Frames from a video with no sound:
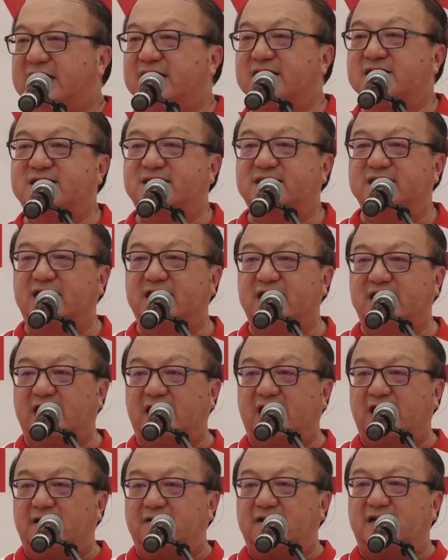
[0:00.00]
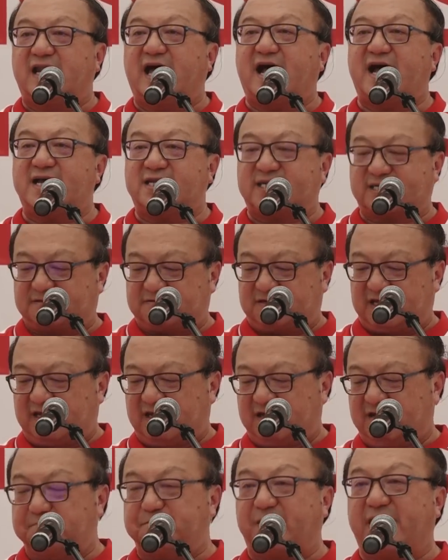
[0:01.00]
his last
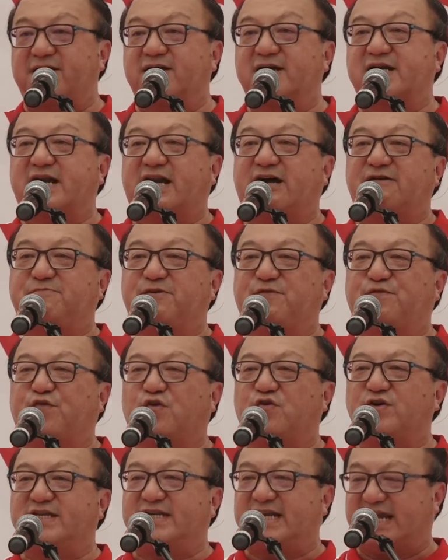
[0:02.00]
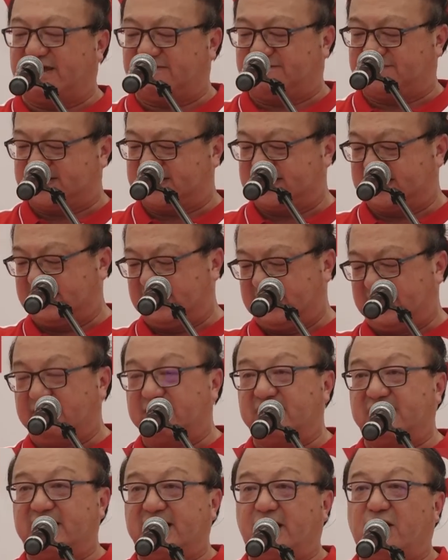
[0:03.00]
paragraph before he left
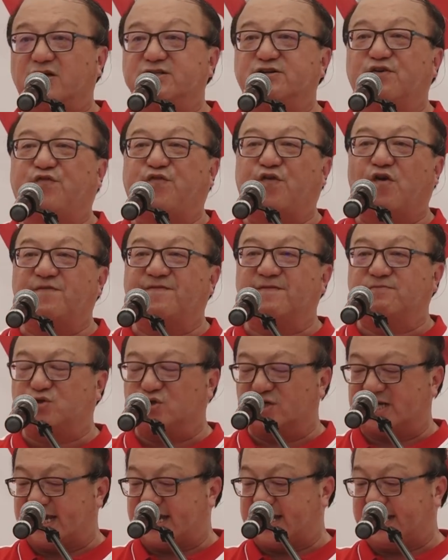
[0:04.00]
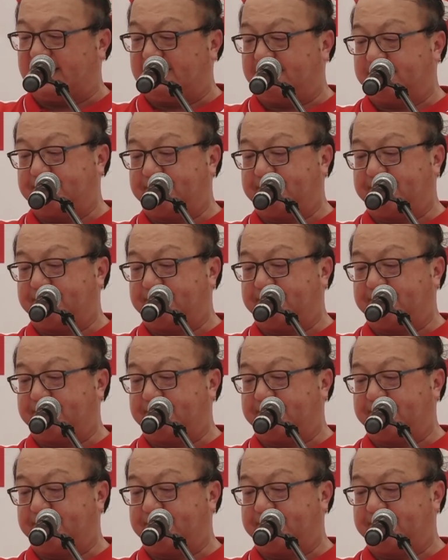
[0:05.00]
on the 4th of July.